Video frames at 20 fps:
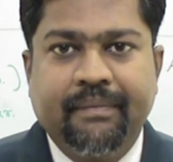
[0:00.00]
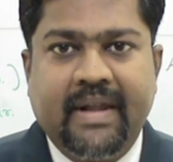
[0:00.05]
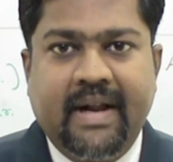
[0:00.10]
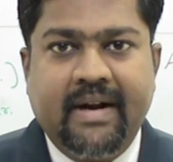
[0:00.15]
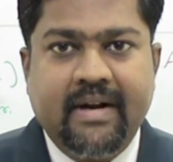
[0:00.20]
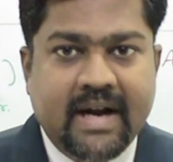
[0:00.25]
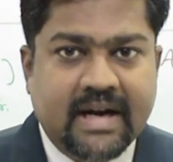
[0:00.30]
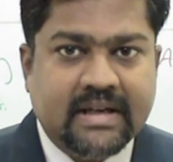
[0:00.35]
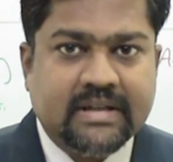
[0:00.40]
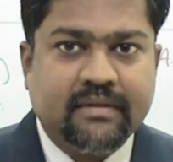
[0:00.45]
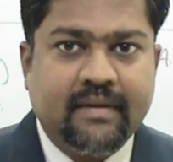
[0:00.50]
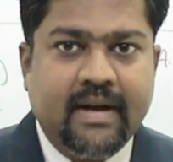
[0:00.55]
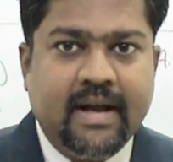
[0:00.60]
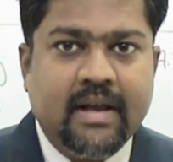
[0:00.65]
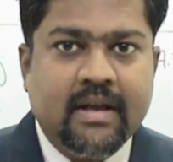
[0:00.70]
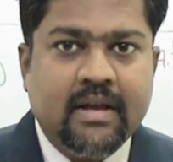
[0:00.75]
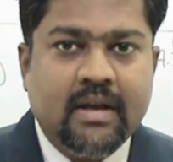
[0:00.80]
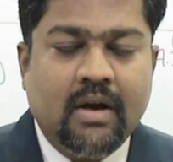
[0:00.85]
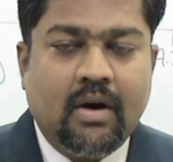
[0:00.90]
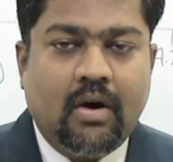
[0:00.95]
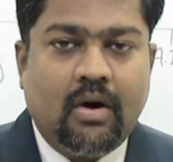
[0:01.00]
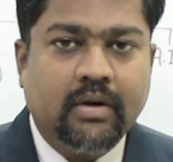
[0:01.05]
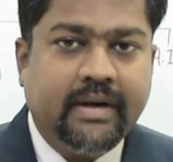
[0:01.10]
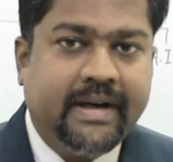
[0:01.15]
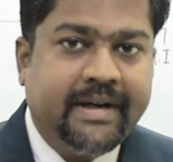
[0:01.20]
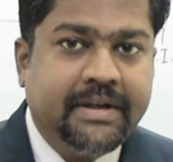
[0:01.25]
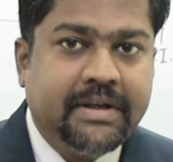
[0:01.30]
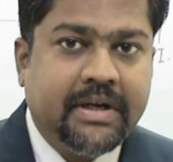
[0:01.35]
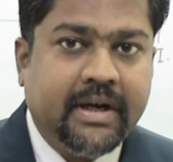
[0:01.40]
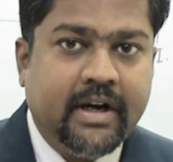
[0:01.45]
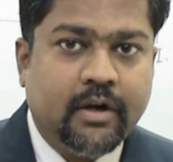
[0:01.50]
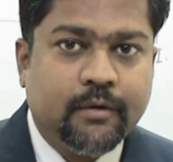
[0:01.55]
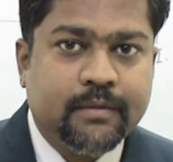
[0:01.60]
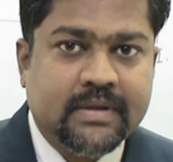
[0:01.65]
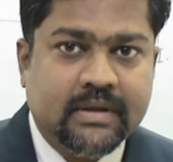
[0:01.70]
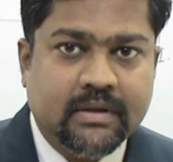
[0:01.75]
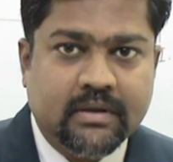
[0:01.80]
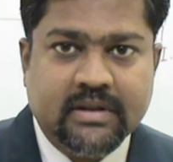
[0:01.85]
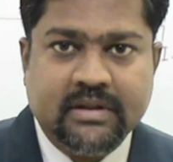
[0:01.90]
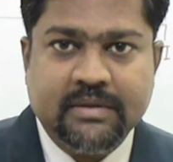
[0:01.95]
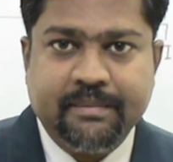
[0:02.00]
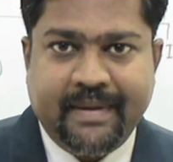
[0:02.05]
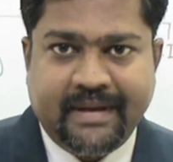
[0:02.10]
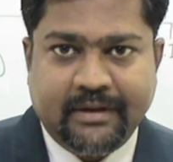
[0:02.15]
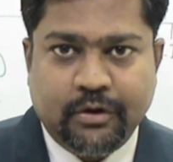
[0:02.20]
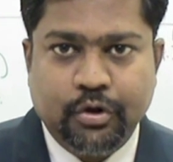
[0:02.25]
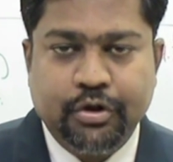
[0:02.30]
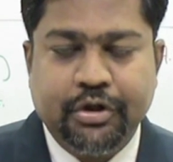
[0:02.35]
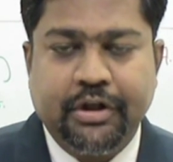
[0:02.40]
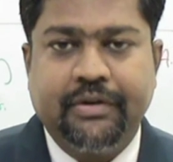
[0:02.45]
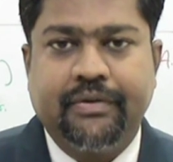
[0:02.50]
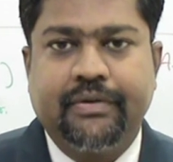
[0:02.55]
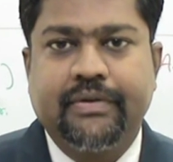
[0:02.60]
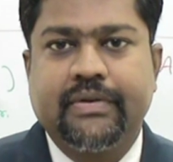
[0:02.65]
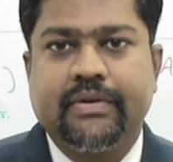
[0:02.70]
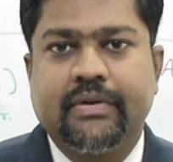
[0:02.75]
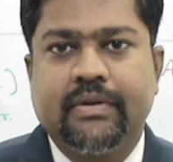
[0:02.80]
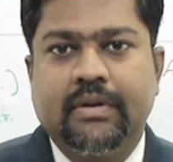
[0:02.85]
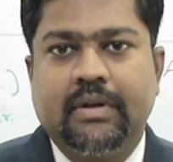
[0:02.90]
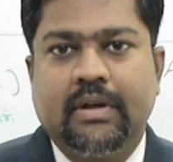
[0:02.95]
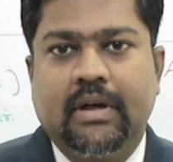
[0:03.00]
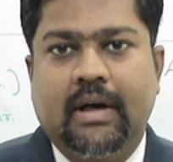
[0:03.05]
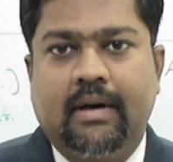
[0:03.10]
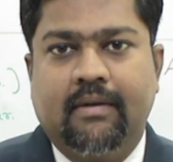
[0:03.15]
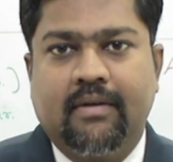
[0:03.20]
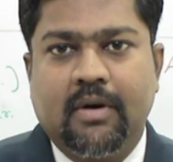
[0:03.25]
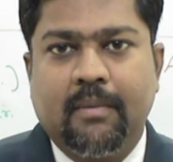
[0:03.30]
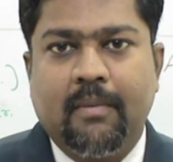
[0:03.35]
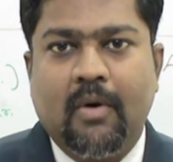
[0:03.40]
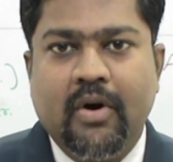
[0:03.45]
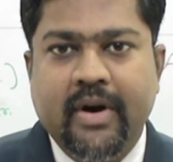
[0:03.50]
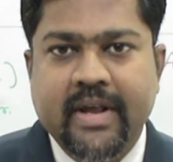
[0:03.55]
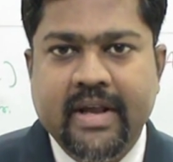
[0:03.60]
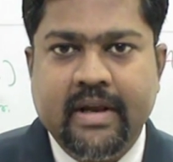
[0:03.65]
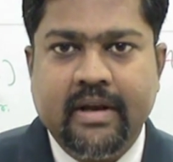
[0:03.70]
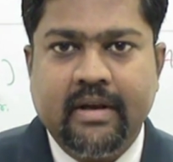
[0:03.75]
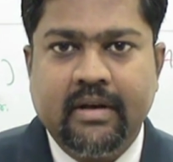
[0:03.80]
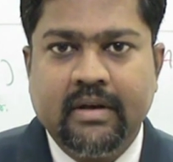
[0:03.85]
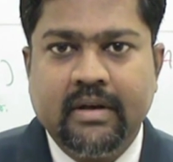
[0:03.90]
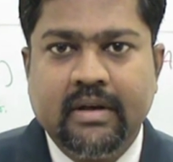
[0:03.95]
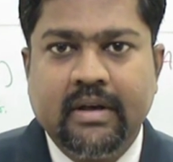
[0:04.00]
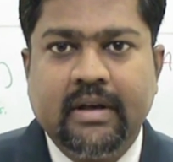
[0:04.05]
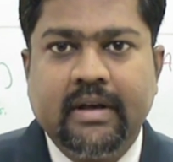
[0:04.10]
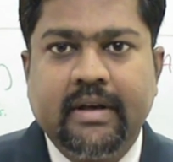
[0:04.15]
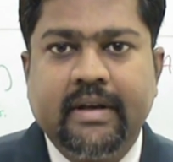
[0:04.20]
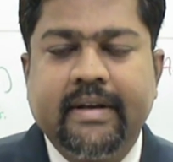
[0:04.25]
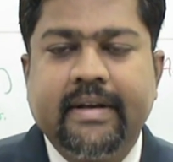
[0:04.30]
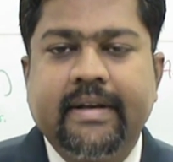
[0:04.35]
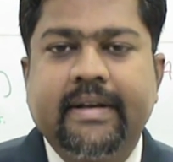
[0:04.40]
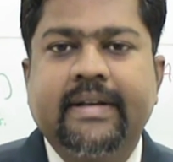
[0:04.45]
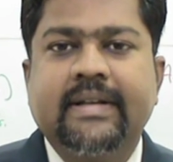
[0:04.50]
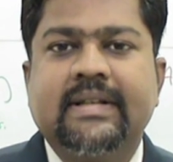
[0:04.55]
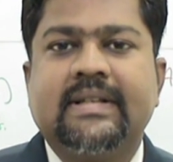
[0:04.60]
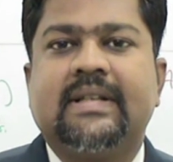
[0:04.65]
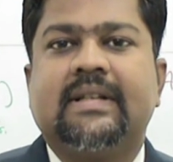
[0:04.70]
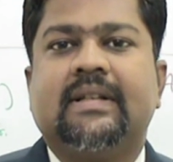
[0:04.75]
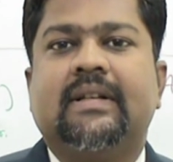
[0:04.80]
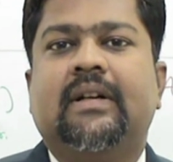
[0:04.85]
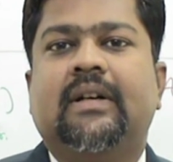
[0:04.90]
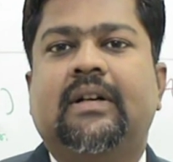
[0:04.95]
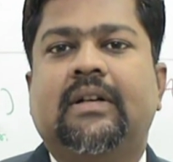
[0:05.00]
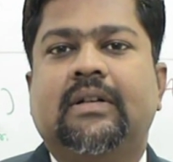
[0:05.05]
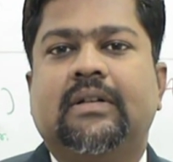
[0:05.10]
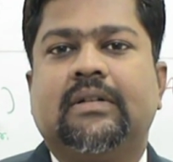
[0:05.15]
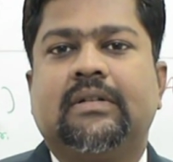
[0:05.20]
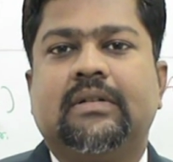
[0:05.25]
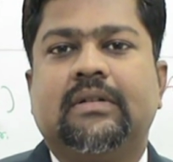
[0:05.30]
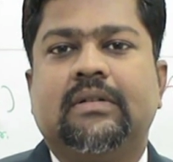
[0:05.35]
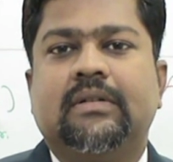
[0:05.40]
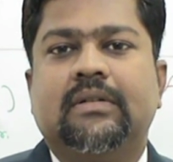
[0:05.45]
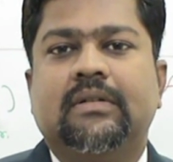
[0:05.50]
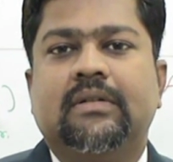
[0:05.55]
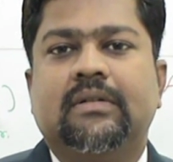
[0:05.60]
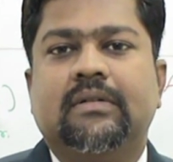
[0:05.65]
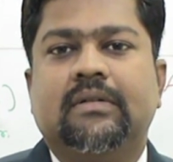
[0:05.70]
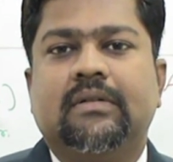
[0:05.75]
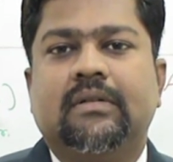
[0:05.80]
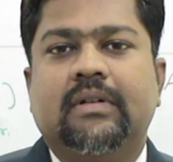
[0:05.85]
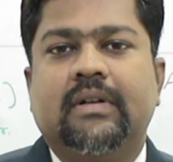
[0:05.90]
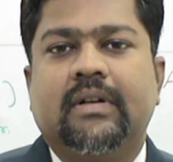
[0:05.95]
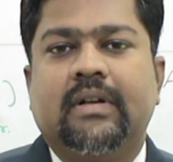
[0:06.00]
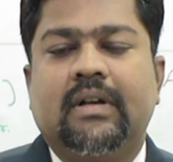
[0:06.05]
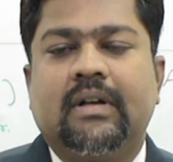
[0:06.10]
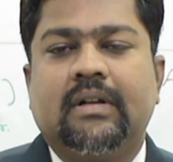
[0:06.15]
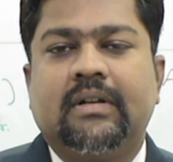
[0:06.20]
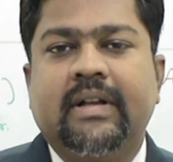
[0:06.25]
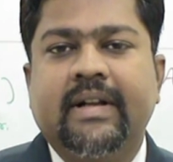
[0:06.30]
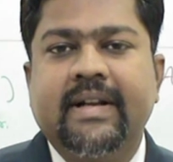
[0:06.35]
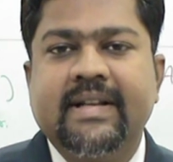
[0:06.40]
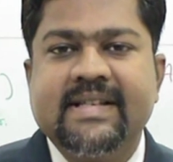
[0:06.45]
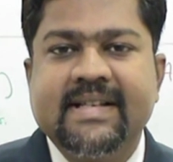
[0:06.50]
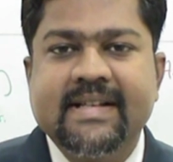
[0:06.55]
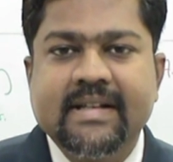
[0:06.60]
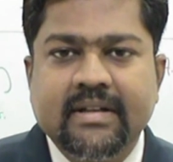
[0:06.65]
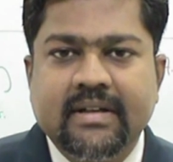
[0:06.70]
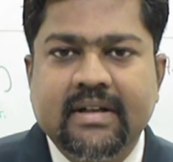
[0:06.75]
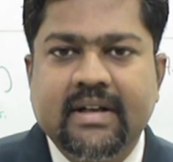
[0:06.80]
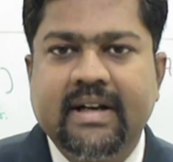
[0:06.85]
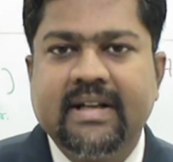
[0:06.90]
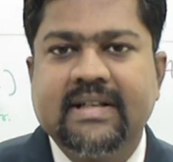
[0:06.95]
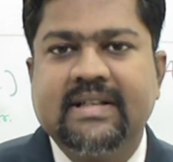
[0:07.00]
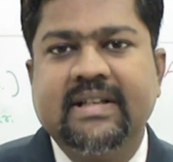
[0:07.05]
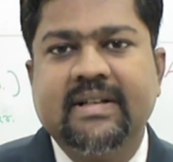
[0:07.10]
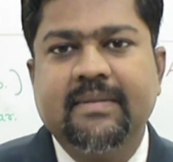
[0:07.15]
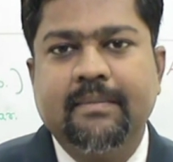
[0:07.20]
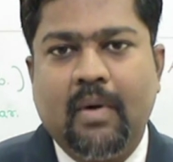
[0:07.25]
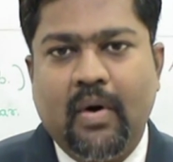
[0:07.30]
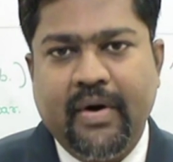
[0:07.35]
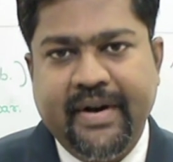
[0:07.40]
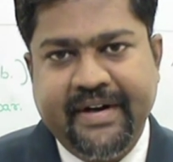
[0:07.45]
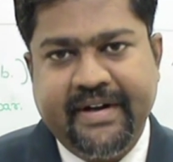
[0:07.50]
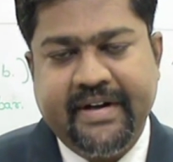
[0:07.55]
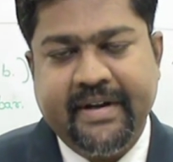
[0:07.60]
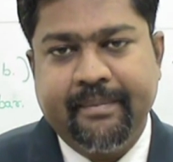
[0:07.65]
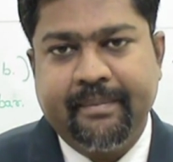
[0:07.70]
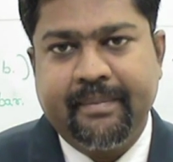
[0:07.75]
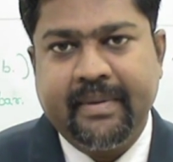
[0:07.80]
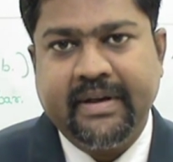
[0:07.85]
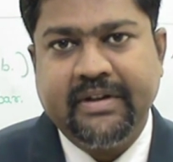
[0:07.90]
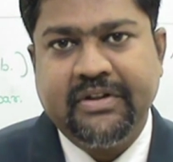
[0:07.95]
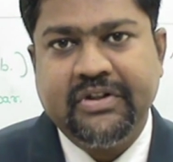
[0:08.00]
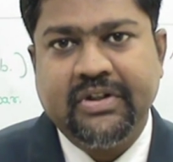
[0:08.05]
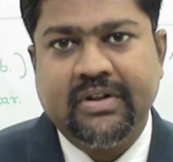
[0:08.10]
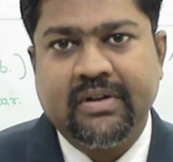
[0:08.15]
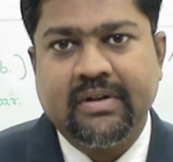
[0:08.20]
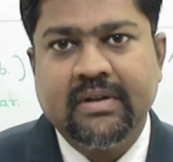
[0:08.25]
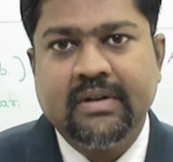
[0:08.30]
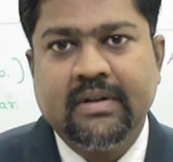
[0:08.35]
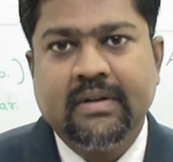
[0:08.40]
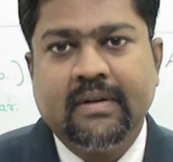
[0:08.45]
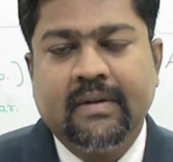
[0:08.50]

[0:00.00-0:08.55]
and that's why on entry of certain pathogens our body is there is increase in body temperature.